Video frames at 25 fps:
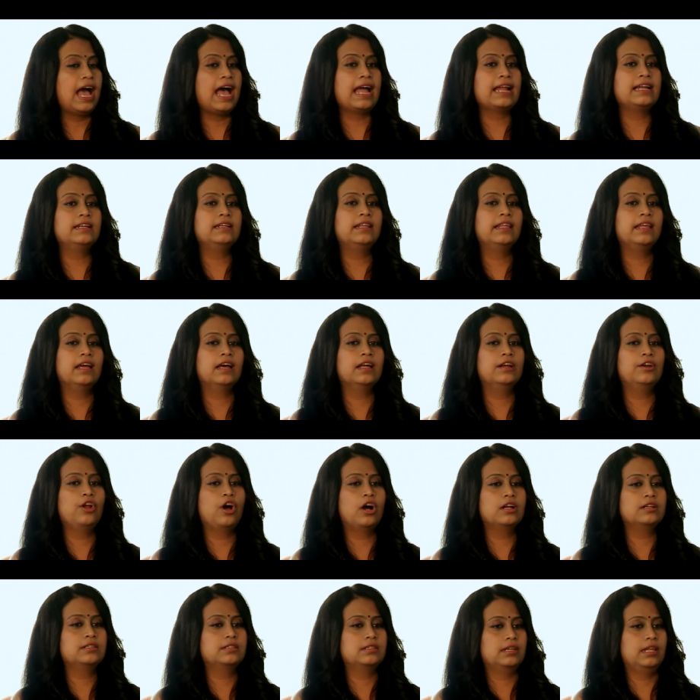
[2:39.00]
and they are
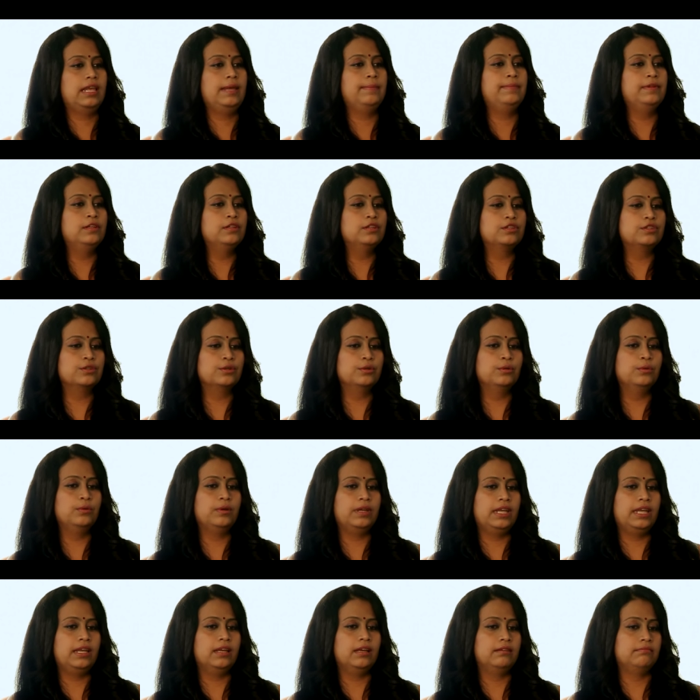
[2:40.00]
not able
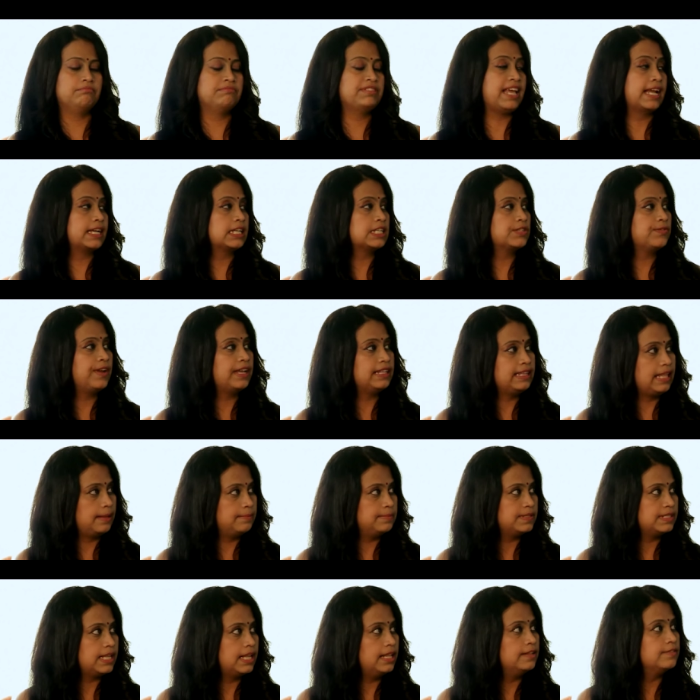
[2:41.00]
to satisfy
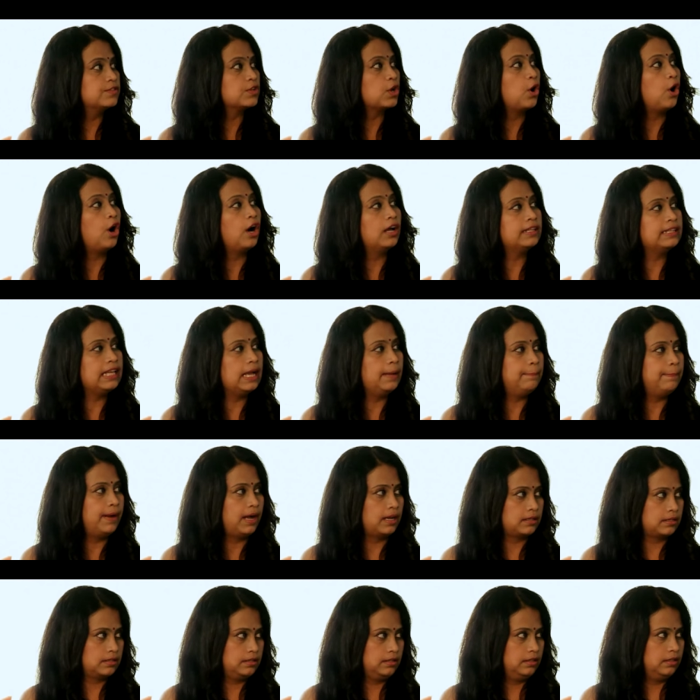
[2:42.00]
themselves or their
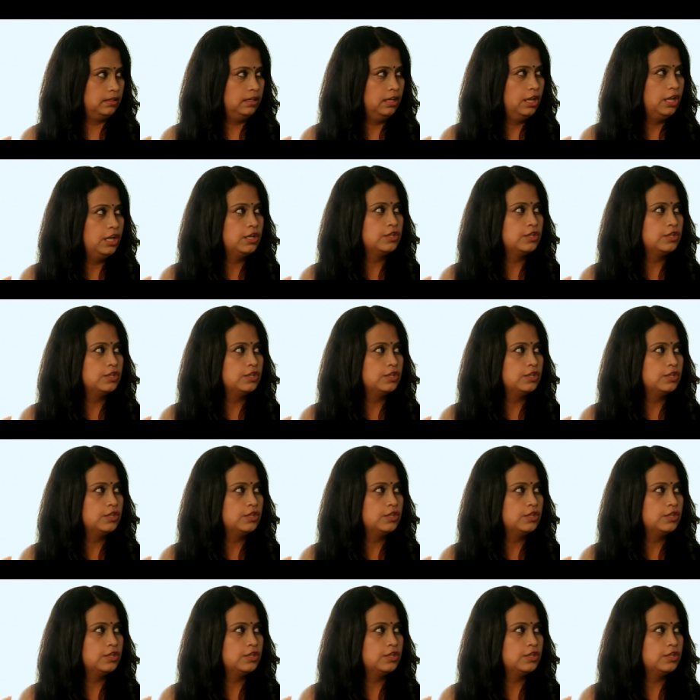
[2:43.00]
partner?